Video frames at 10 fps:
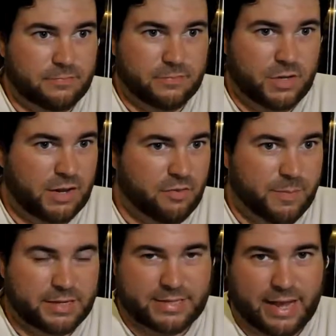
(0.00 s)
You can have the
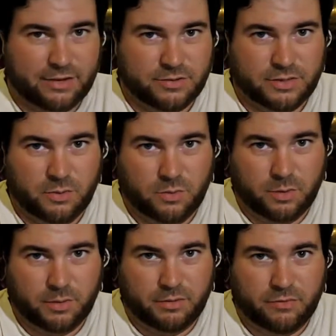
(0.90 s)
best actors in the
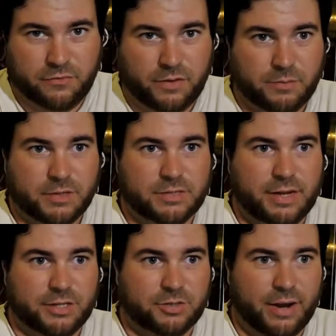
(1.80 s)
world, but if the film does
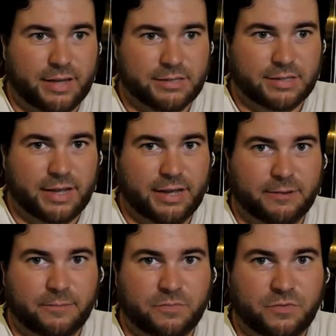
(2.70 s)
not translate
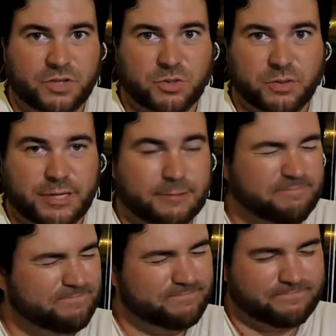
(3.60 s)
visually,
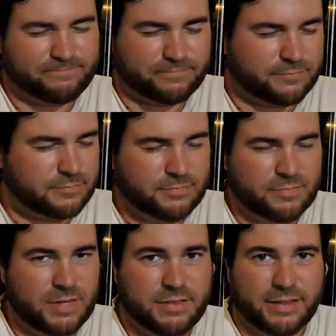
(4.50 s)

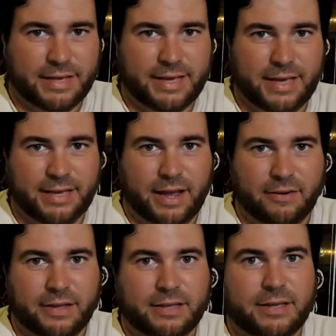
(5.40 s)
then they can't
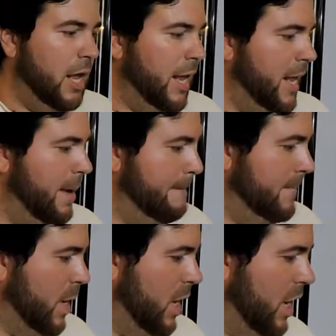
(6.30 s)
carry it.
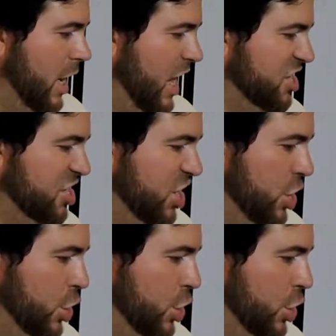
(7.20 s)
Number 2.